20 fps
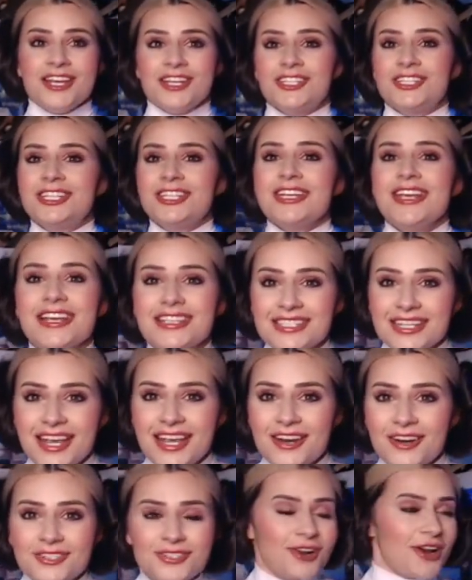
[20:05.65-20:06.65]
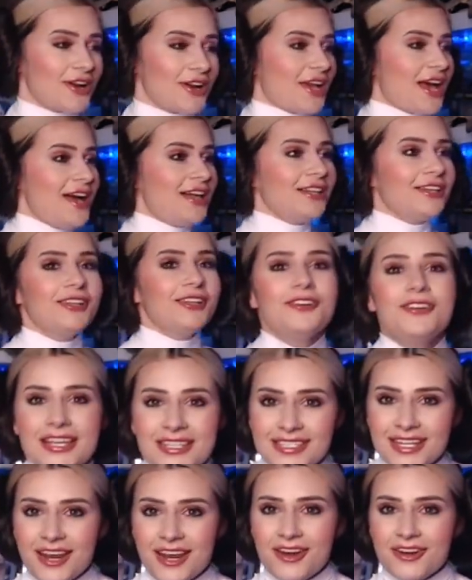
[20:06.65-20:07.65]
She has a character arc, Luke
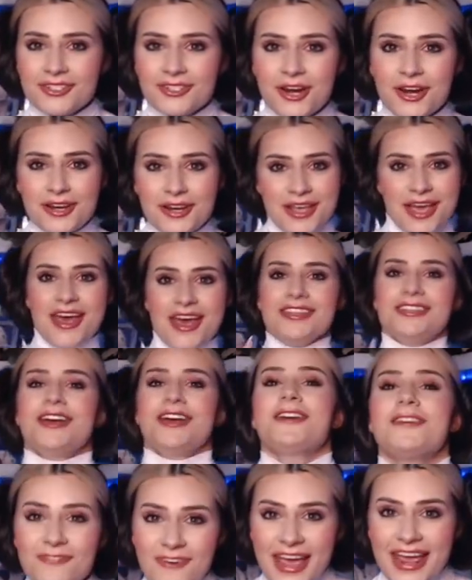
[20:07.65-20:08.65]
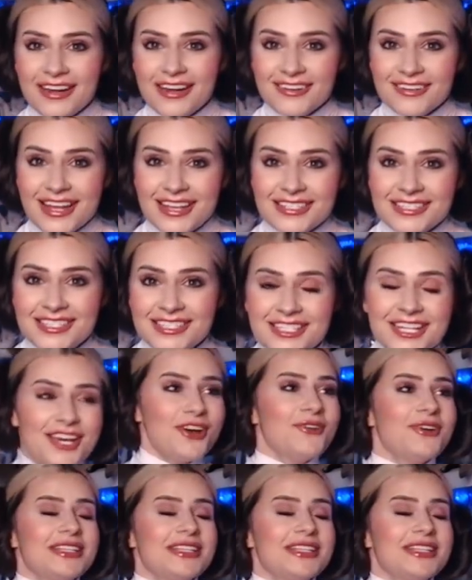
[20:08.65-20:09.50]
has a character arc, Darth Vader does too.